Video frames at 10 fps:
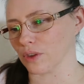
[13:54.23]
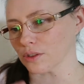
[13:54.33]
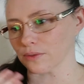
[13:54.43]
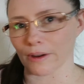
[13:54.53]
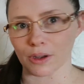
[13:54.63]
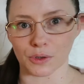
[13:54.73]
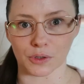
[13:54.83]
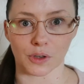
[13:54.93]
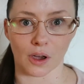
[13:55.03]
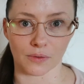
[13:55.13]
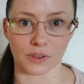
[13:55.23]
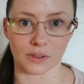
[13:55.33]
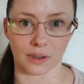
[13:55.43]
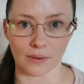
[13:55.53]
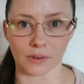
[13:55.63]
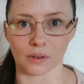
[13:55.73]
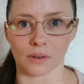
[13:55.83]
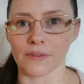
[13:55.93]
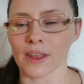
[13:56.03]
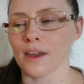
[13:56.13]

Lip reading: it's very surface level.